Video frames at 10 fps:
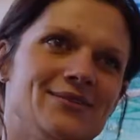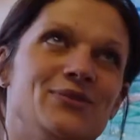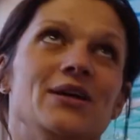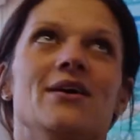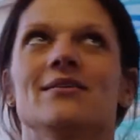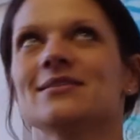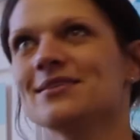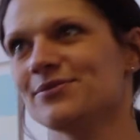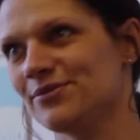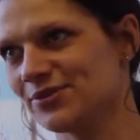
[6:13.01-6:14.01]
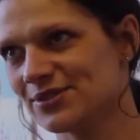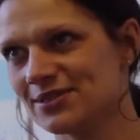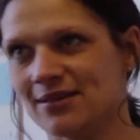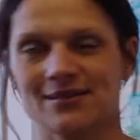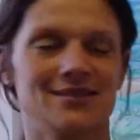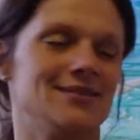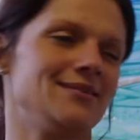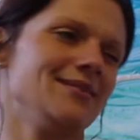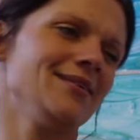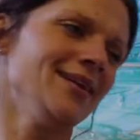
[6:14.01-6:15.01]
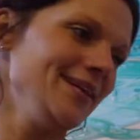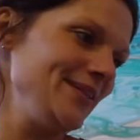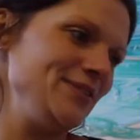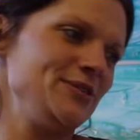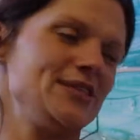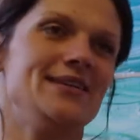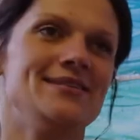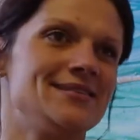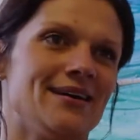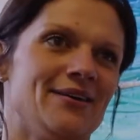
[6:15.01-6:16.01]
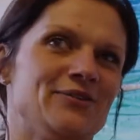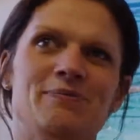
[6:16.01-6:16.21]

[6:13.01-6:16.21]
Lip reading: all the artists we've all studied, and you see stuff, the